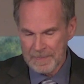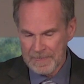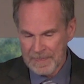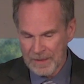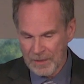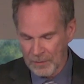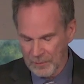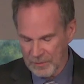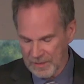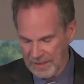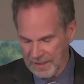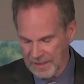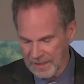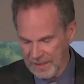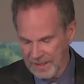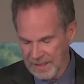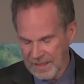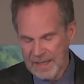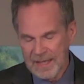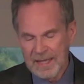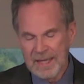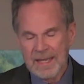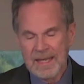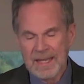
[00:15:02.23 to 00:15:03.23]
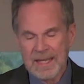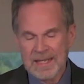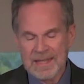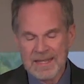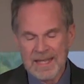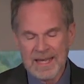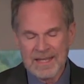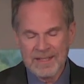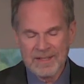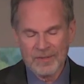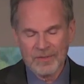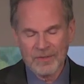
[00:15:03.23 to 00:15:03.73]
okay? And
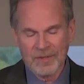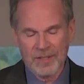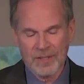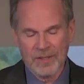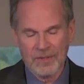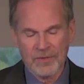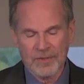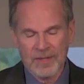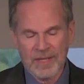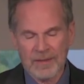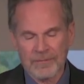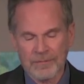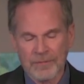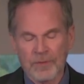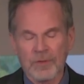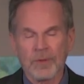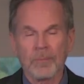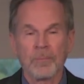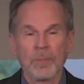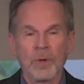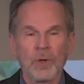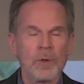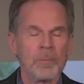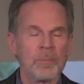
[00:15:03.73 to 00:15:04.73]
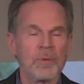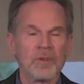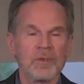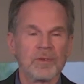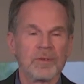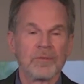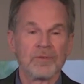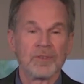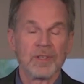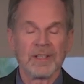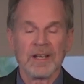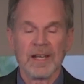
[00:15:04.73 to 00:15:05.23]
that is this, that for the purpose
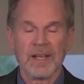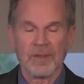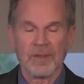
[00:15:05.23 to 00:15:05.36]
of today's